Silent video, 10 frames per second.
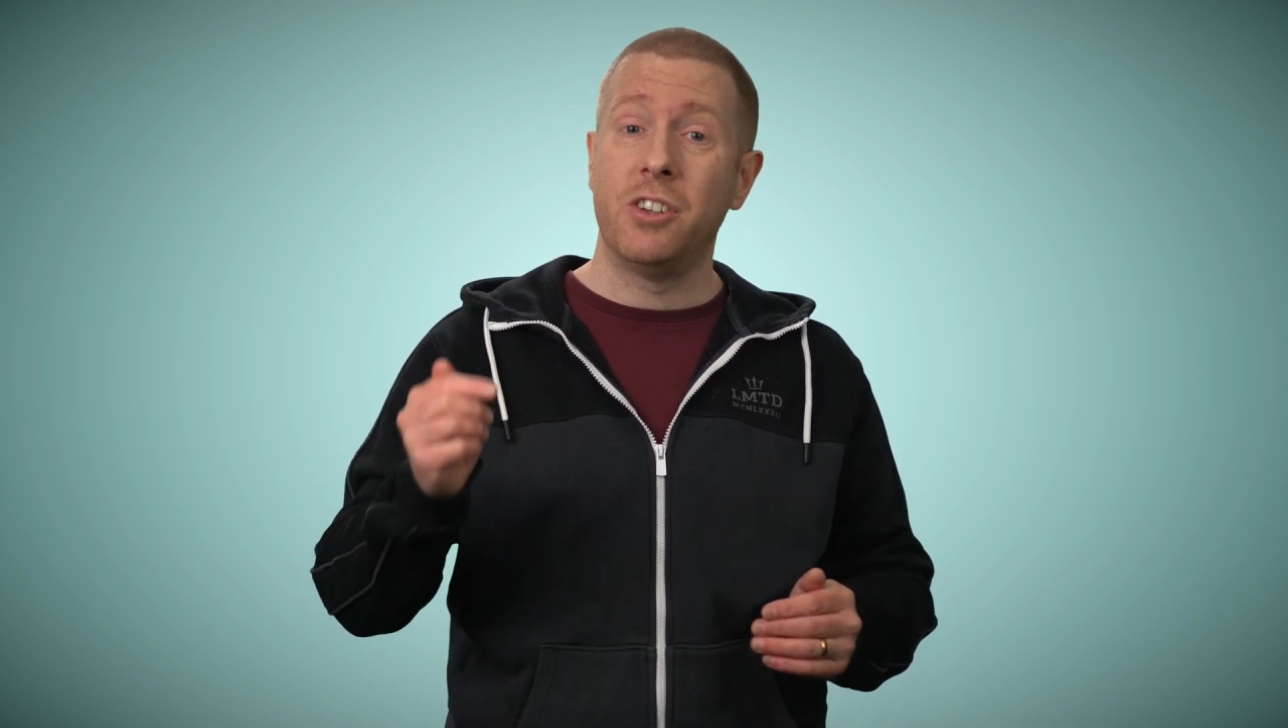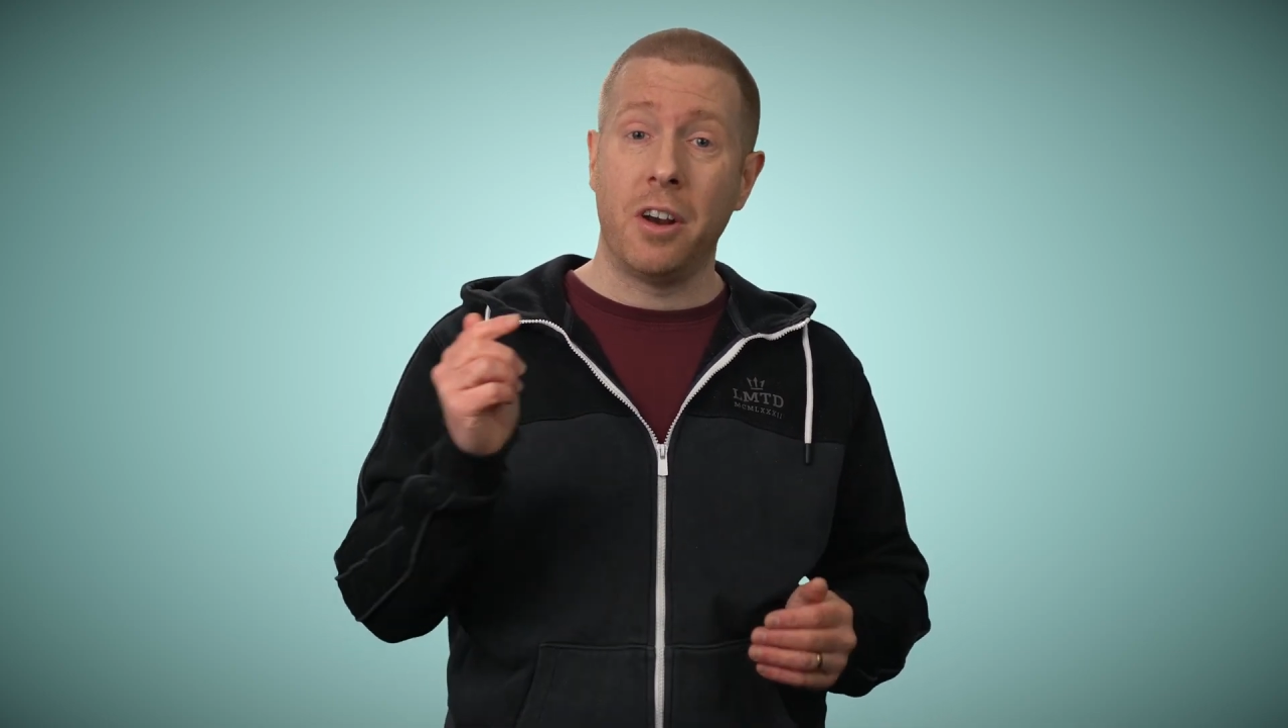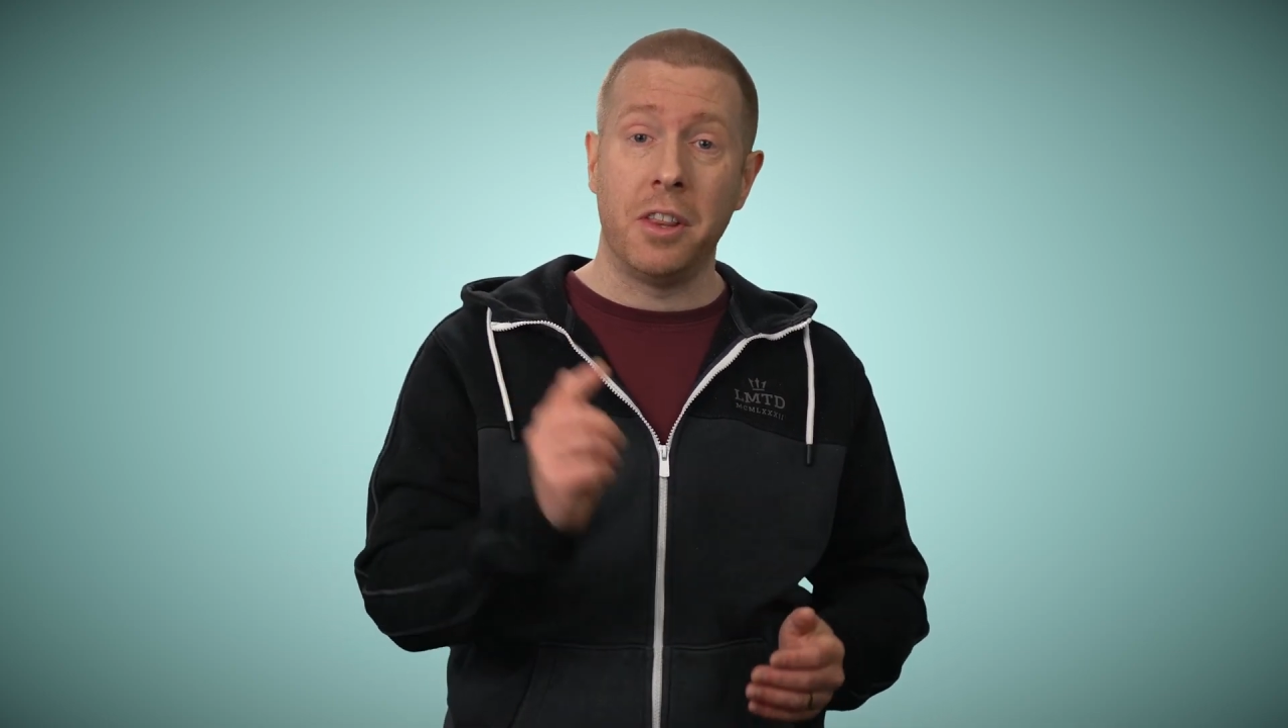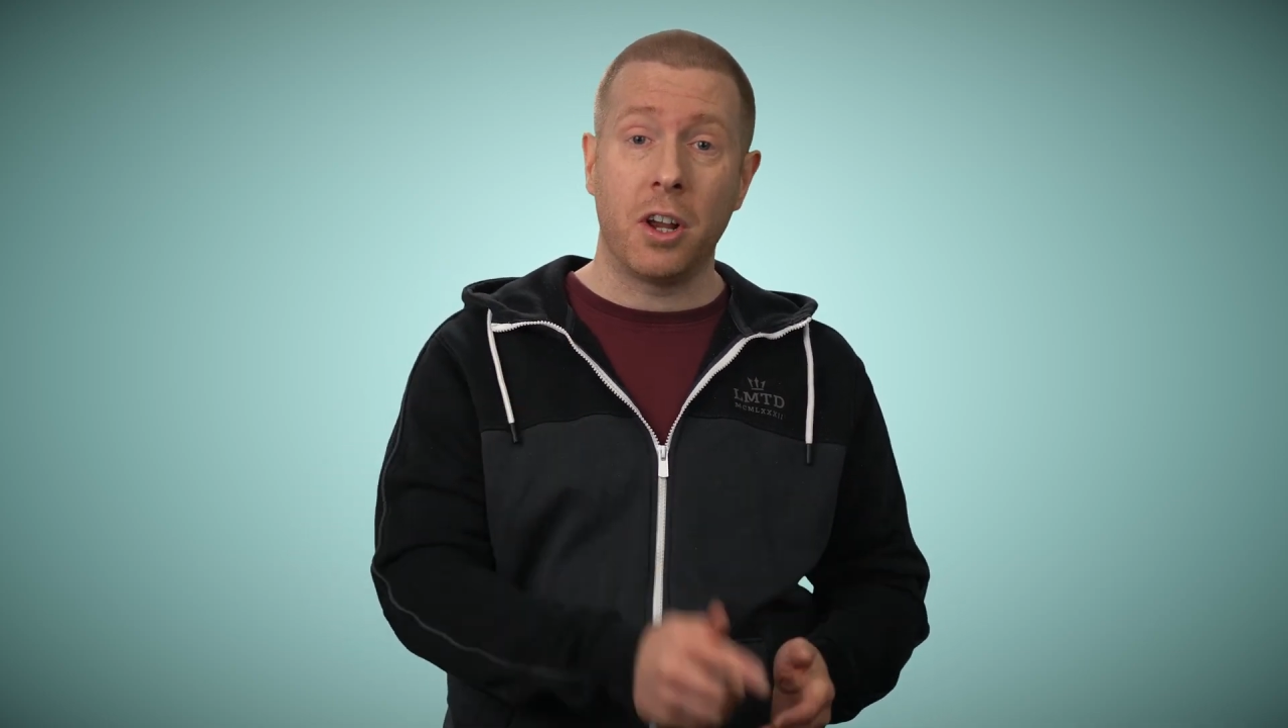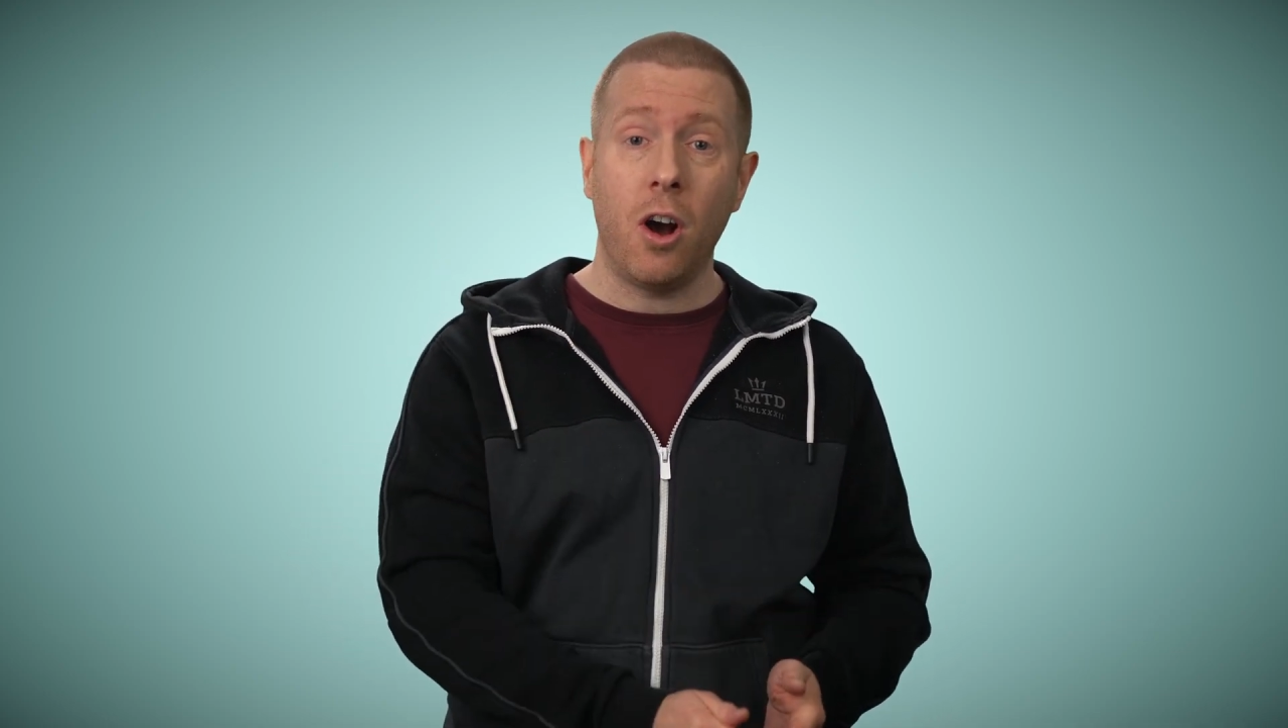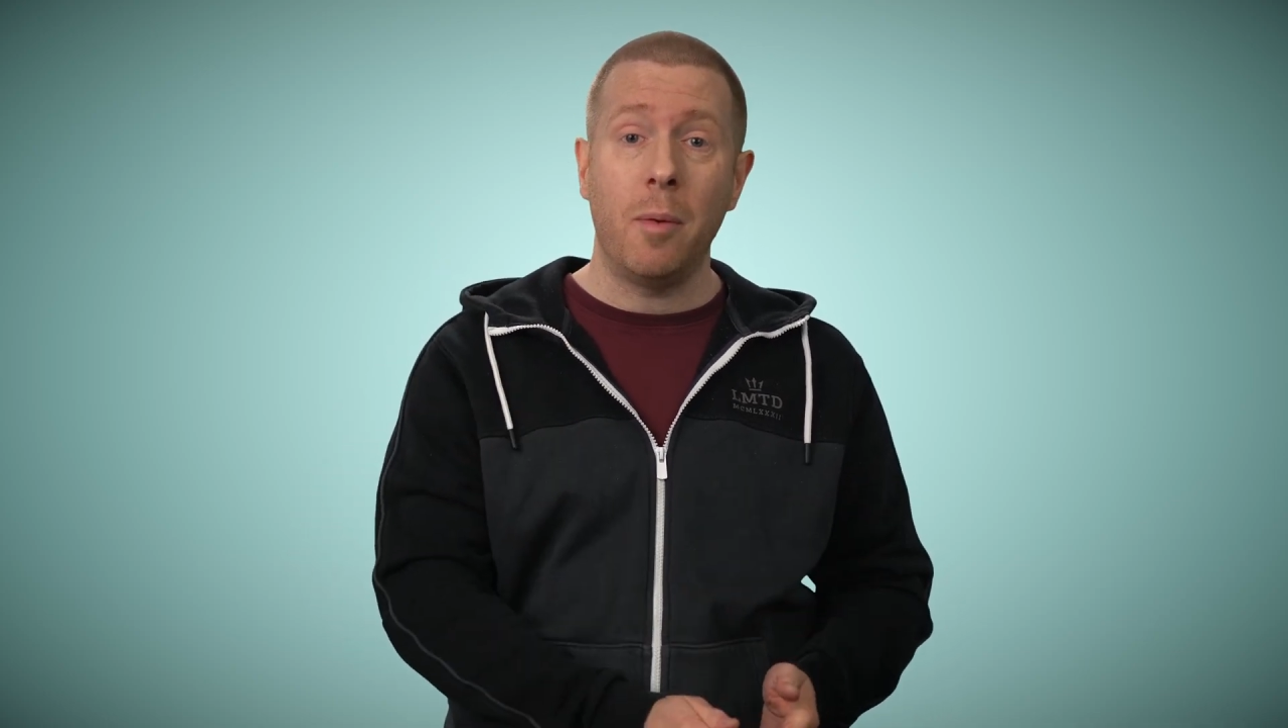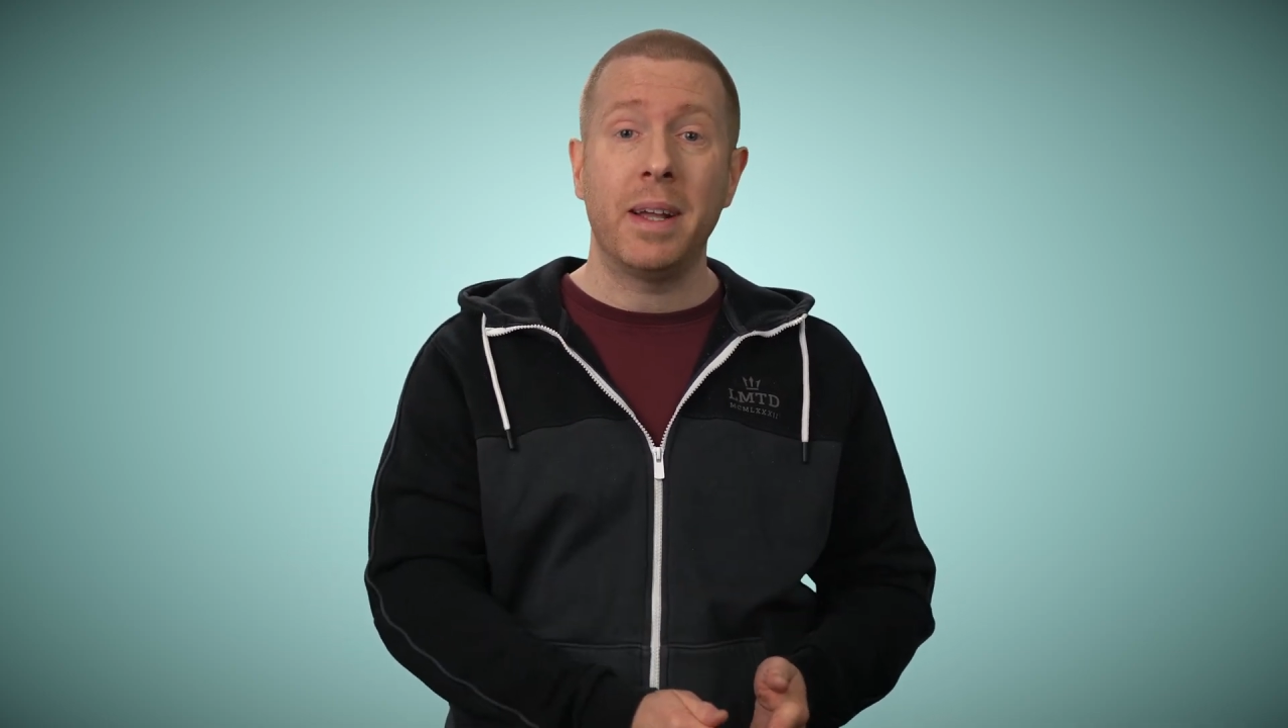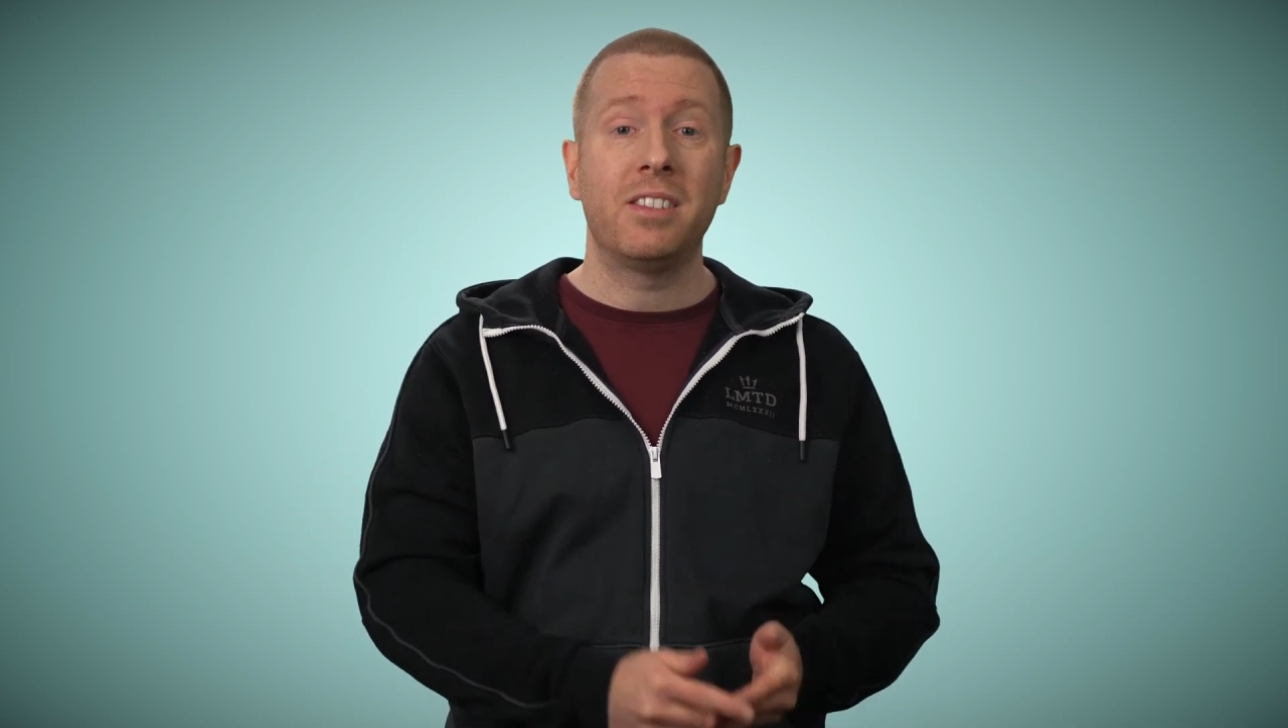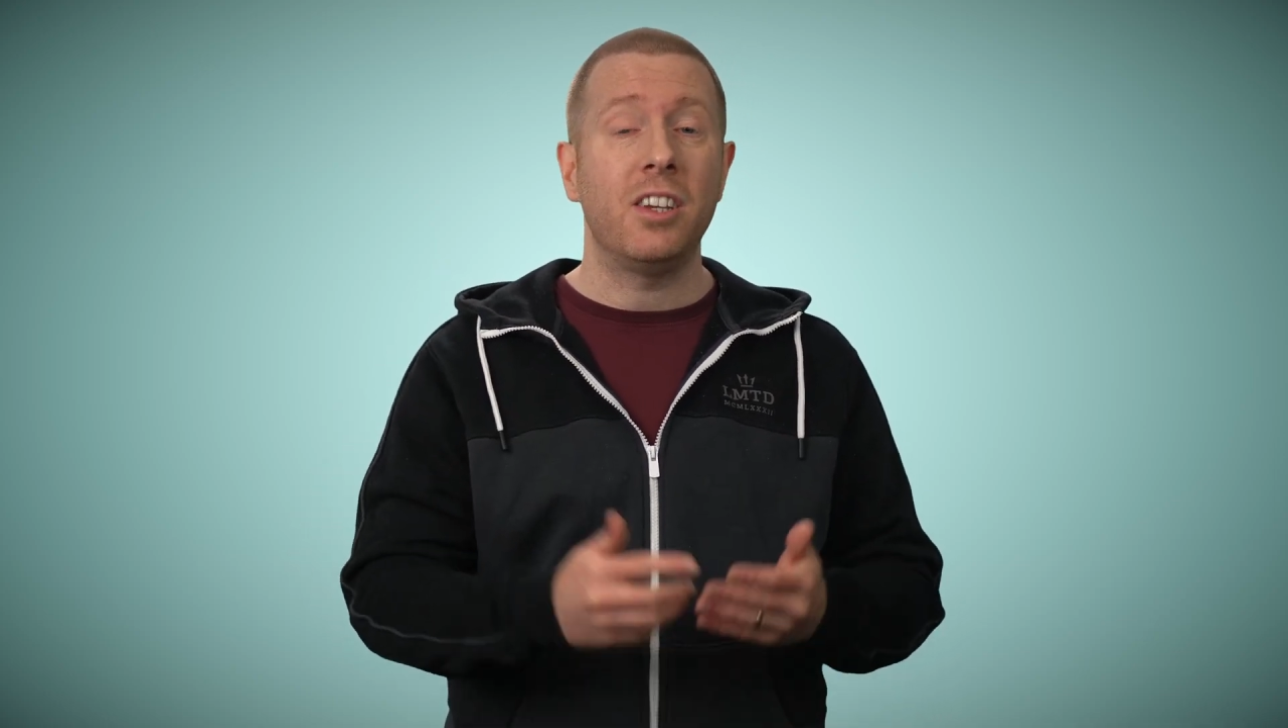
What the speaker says: down in the comments